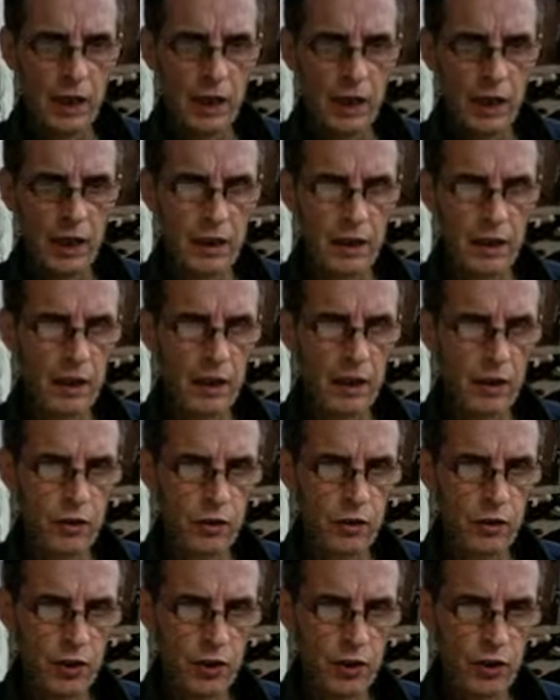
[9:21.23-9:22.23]
the
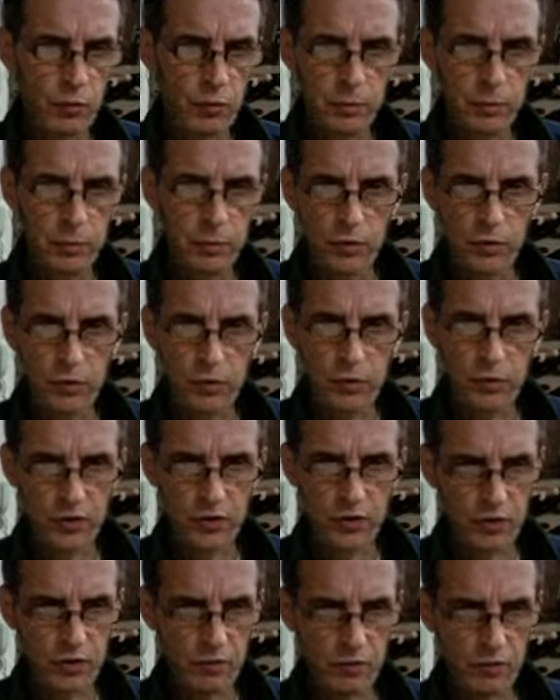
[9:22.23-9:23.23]
geo books,
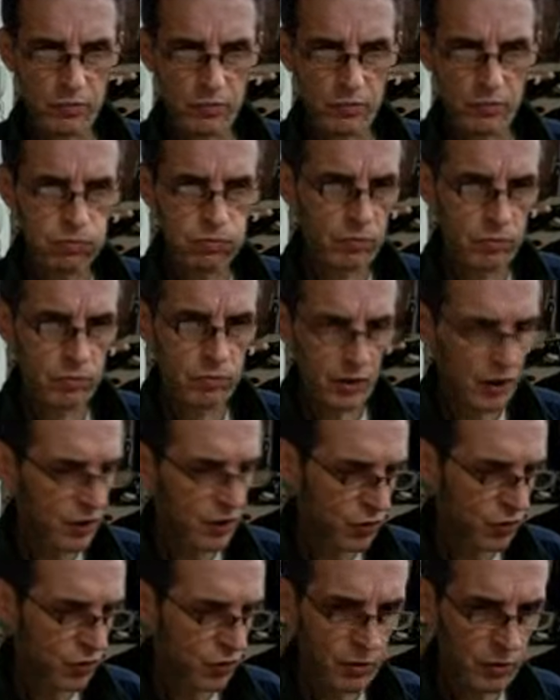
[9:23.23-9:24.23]

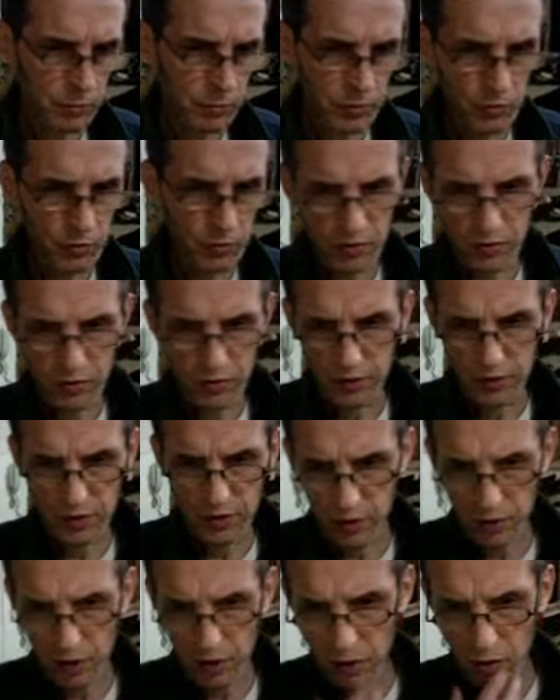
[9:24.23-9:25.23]
history books,
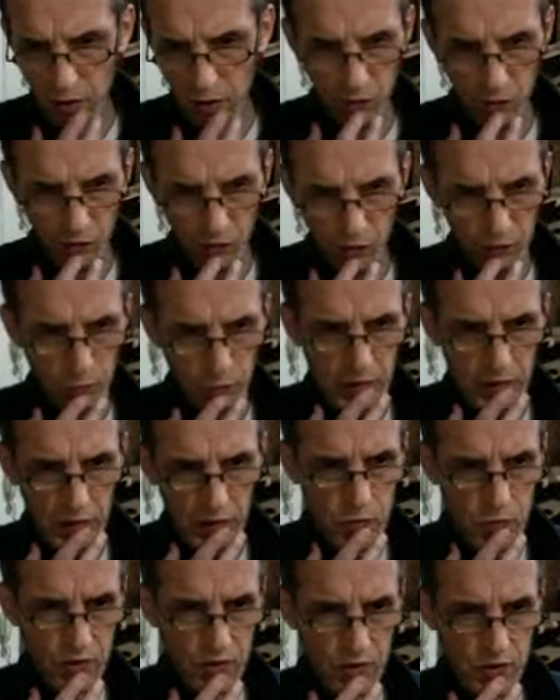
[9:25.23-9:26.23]
all over, when you
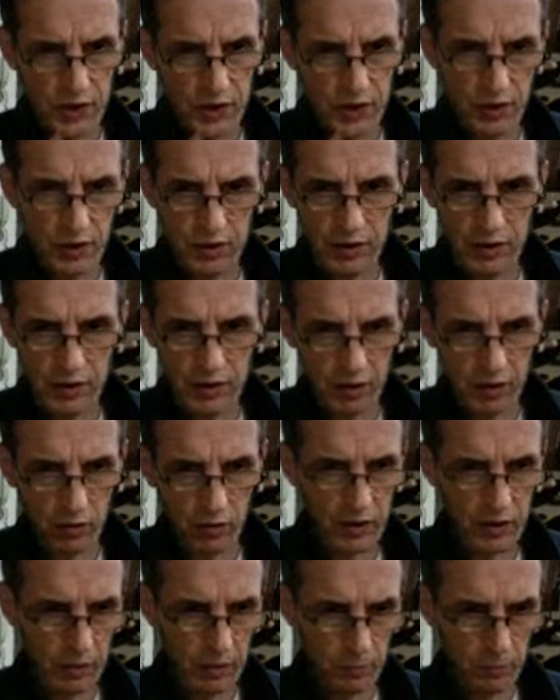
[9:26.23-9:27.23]
see talking
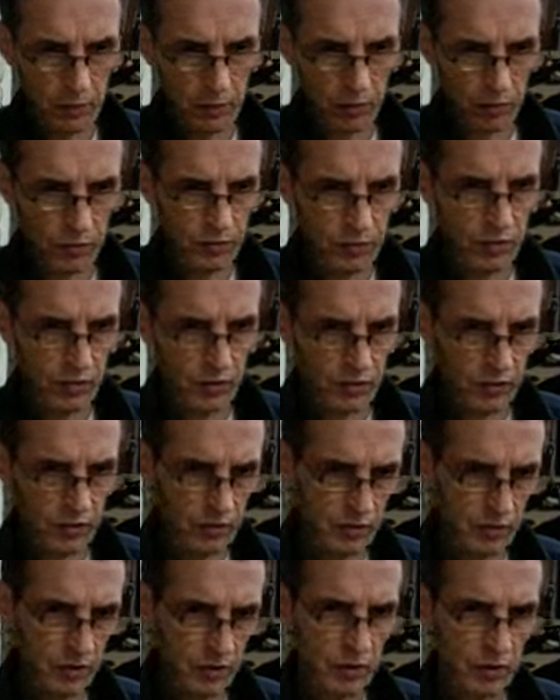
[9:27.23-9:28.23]
about
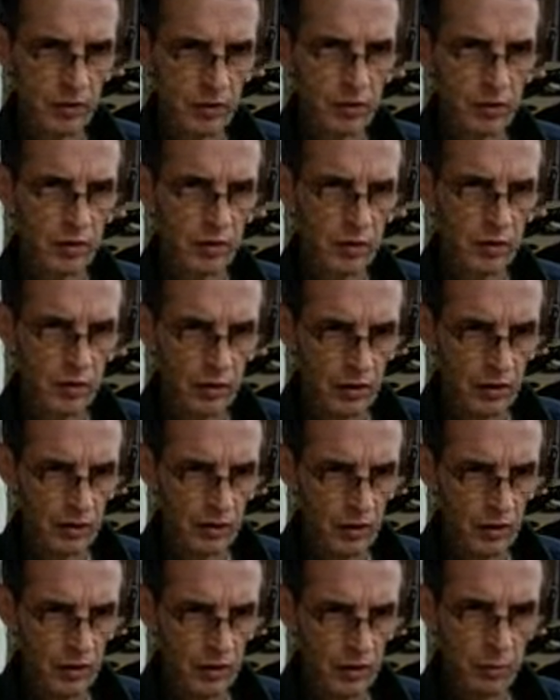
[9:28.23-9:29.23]
the
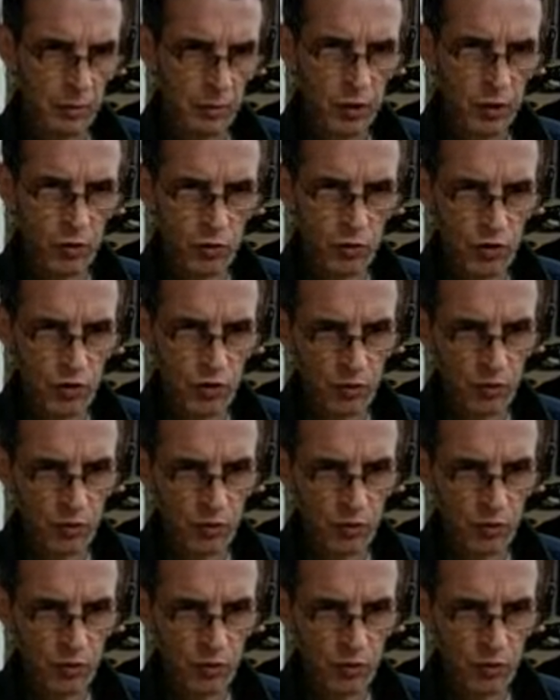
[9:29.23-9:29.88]
mid-ocean